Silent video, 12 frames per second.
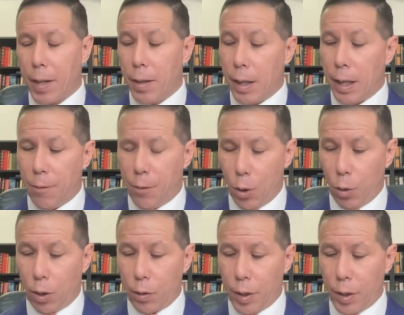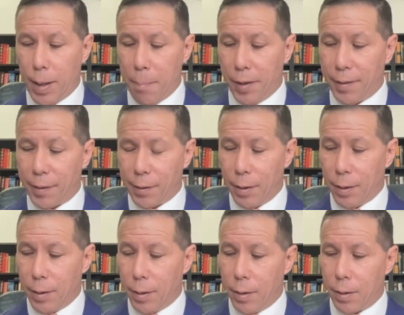if you look at the numbers,
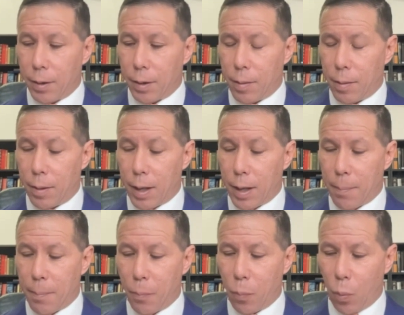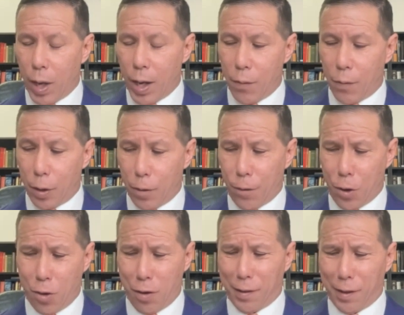that where you've got a
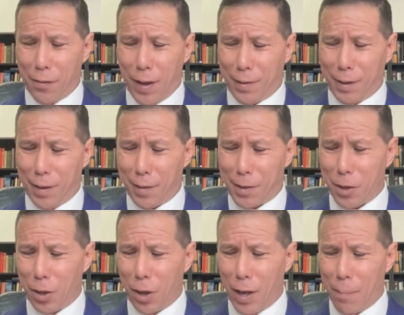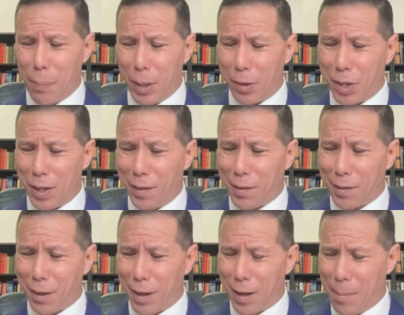deficiency of assets to liabilities,
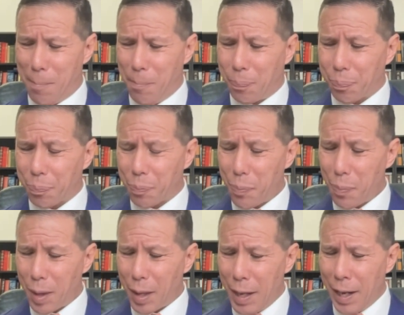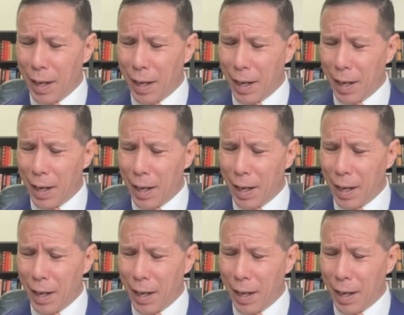excess